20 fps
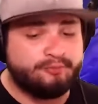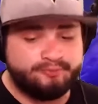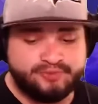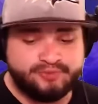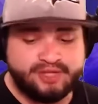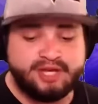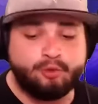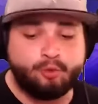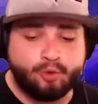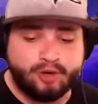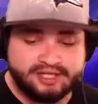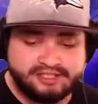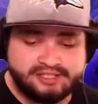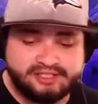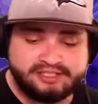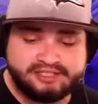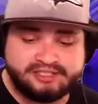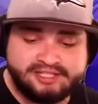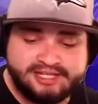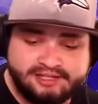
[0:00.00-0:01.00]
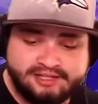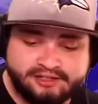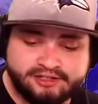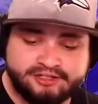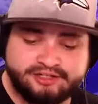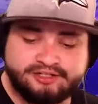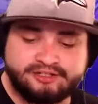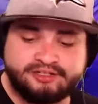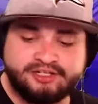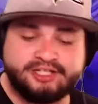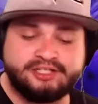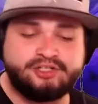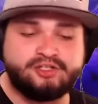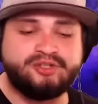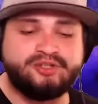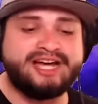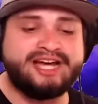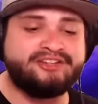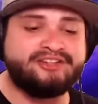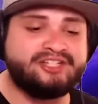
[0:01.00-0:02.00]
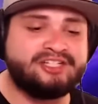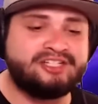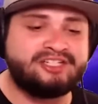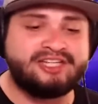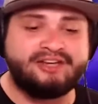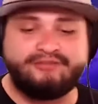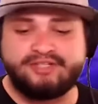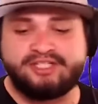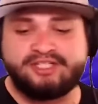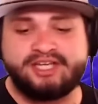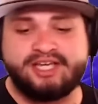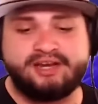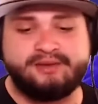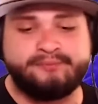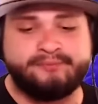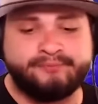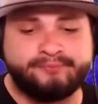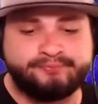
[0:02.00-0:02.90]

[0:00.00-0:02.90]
It was the Steelers in 2017.